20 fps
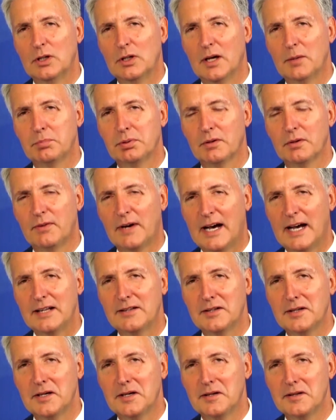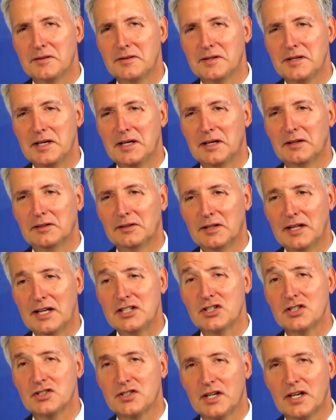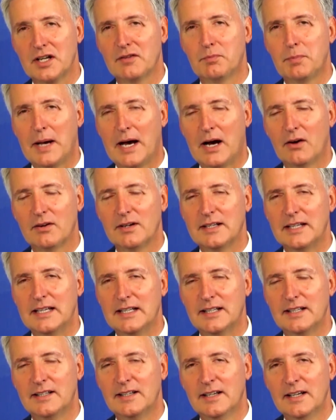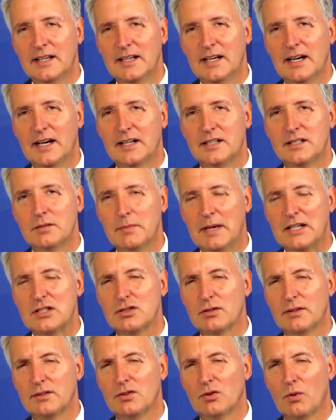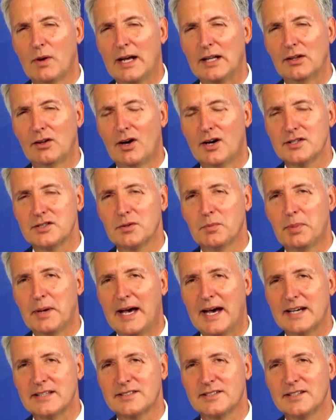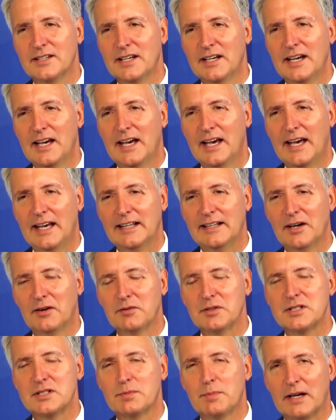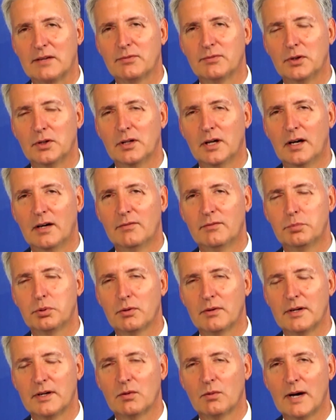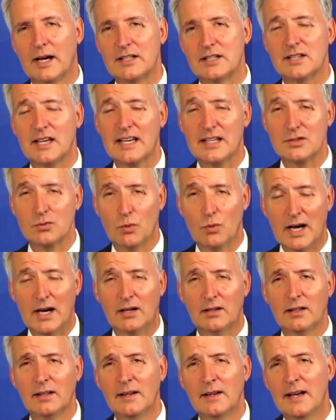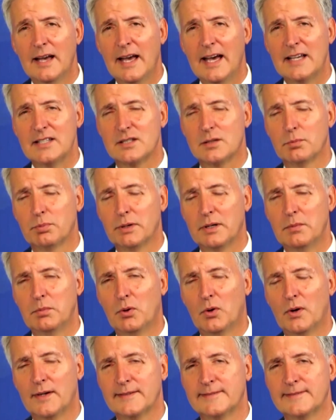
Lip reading: provide the legislative power needed to make sure that the right laws are passed and respectful of parental rights as well as the preborn.